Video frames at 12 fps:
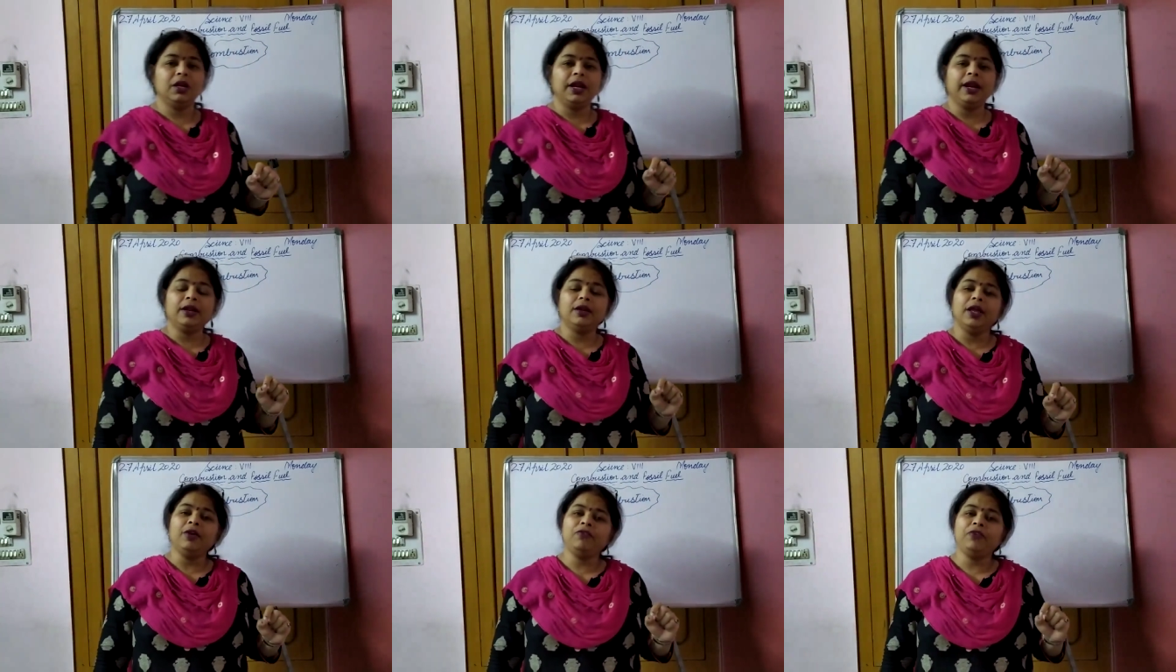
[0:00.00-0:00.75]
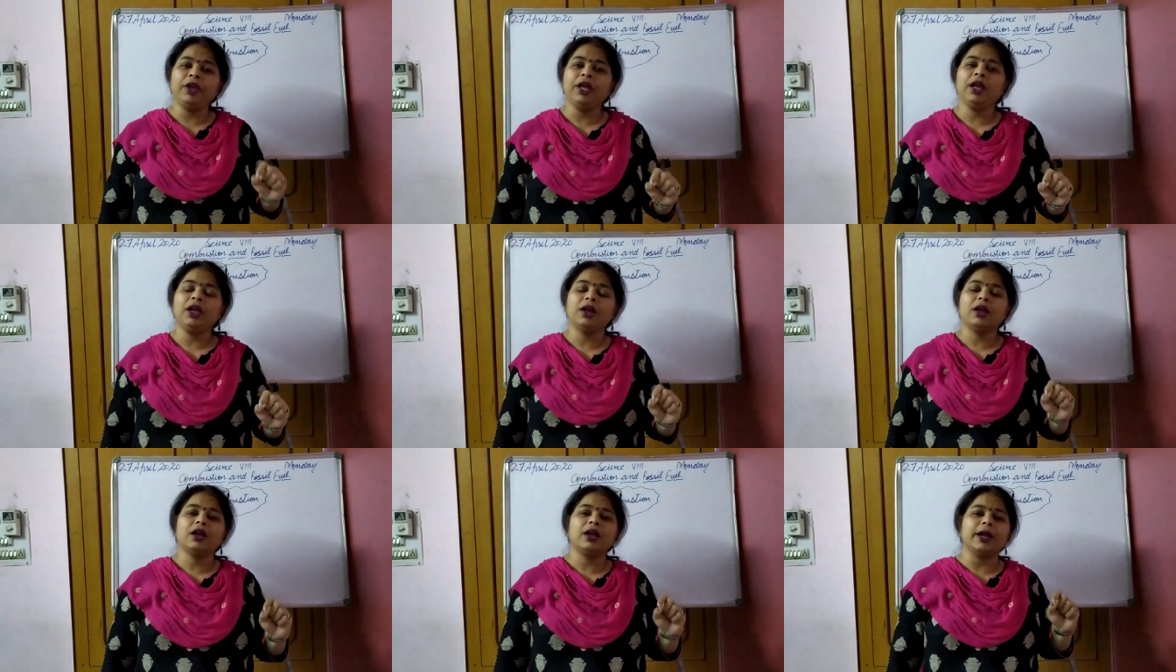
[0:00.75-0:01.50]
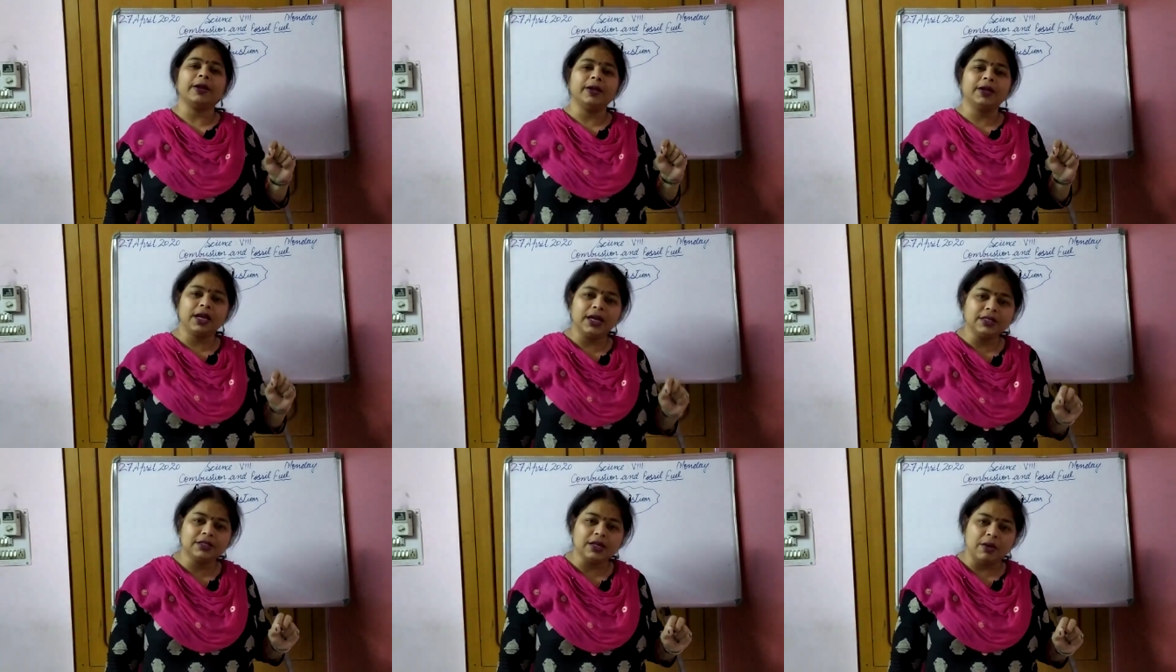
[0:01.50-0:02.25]
If we
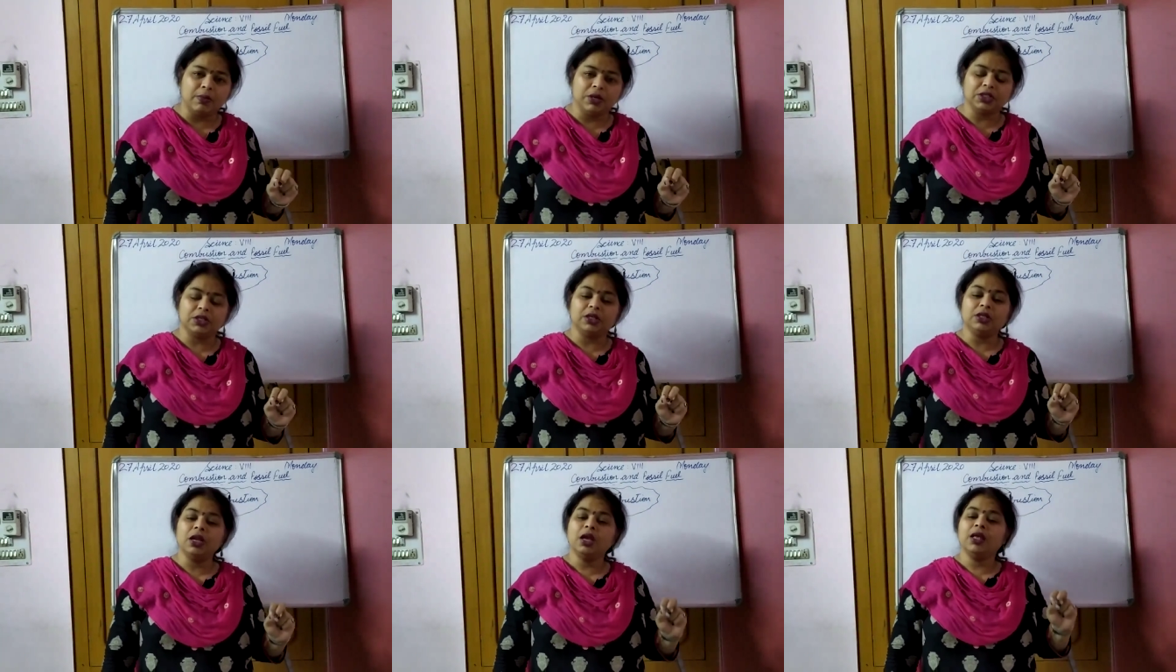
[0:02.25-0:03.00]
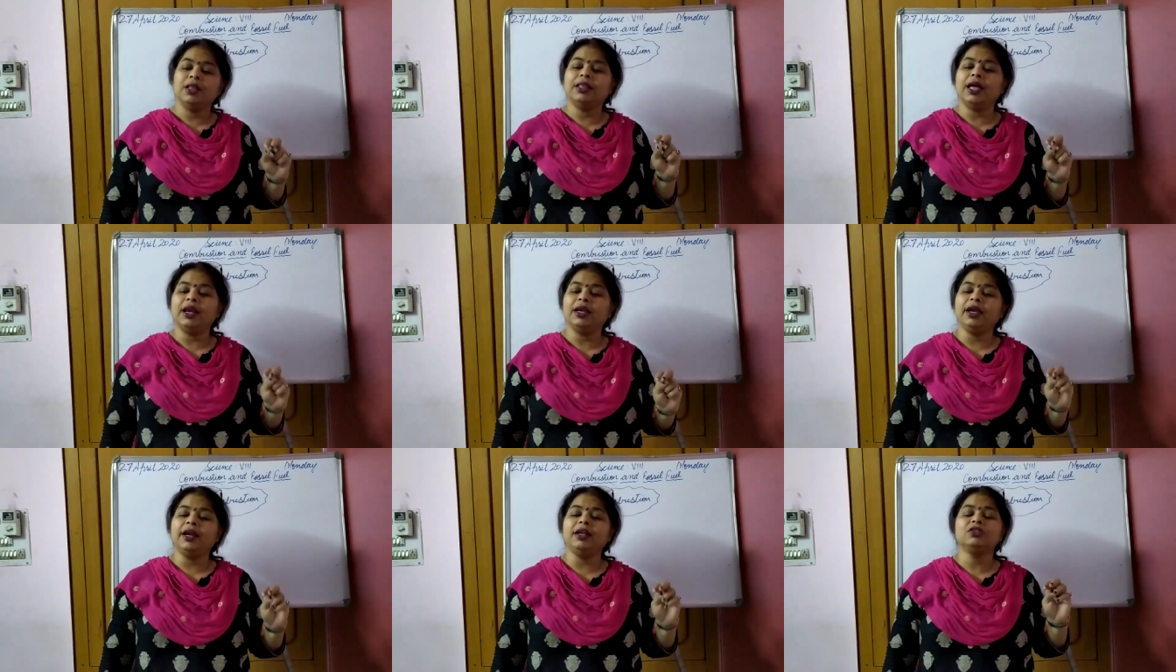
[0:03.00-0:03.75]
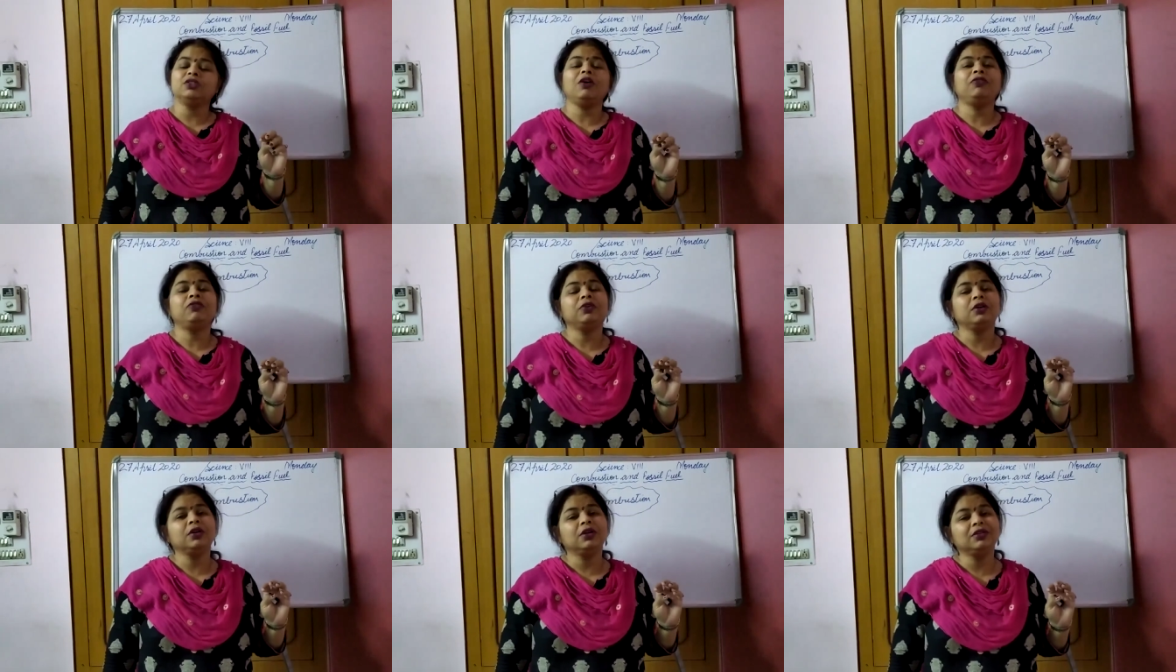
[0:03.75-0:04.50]
categorize combustion, then it is of
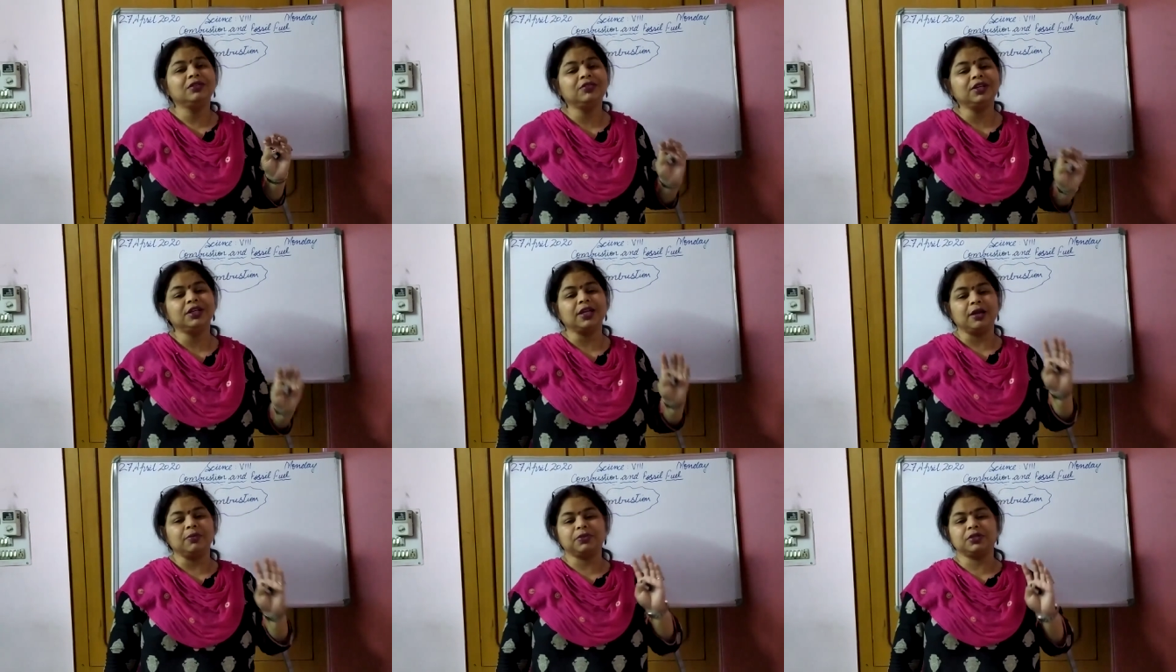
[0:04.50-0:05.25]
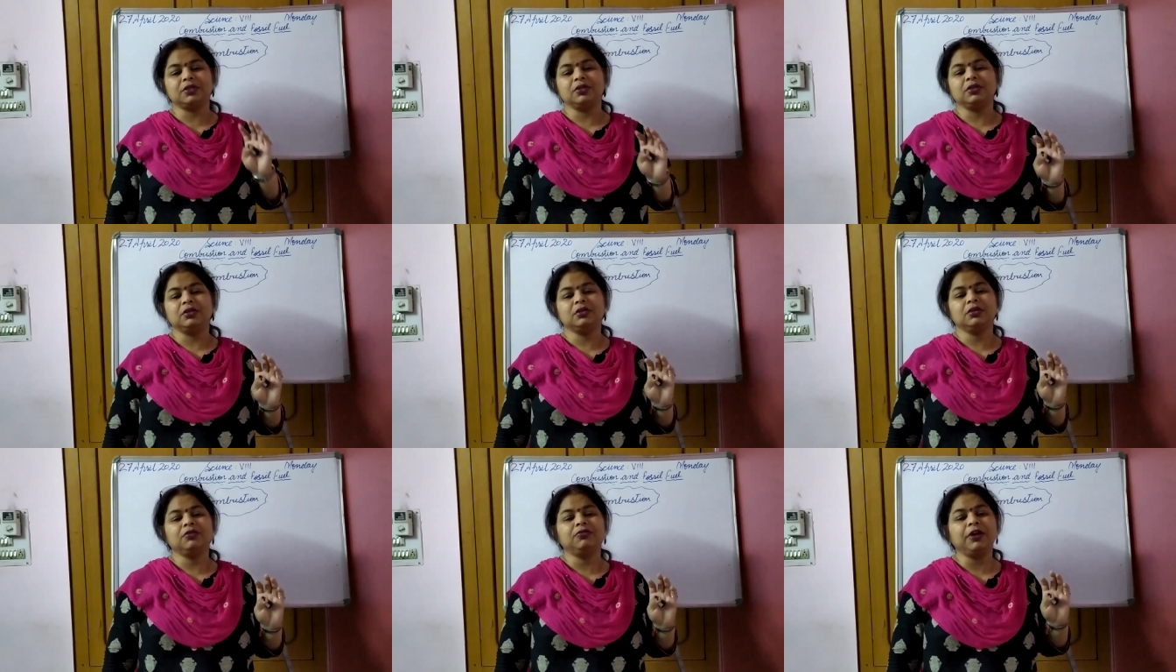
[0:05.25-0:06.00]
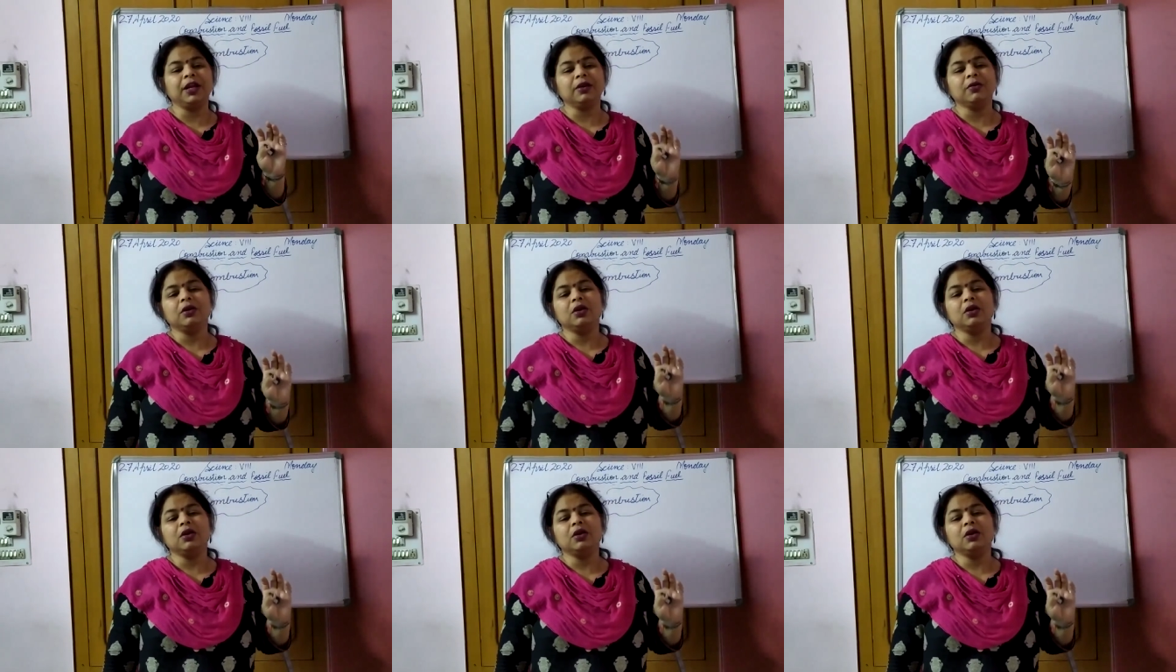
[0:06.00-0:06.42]
3 types. Fine.